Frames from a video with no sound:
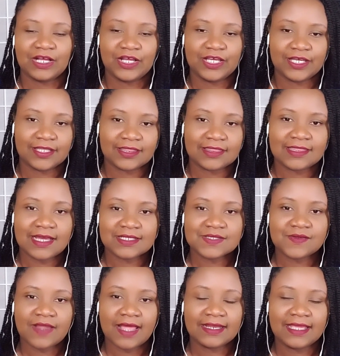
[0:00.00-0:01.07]
good. Thanks
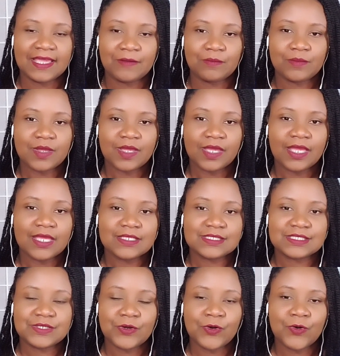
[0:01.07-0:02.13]
for that, Kim.
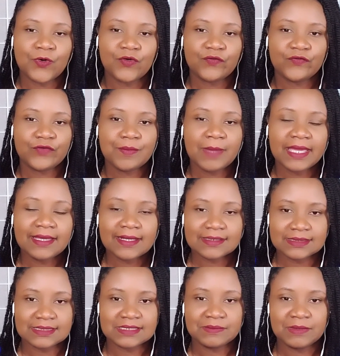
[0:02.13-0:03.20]
So for my
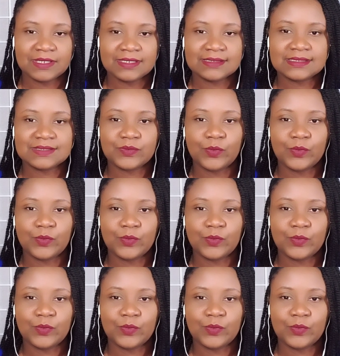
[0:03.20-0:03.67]
customers,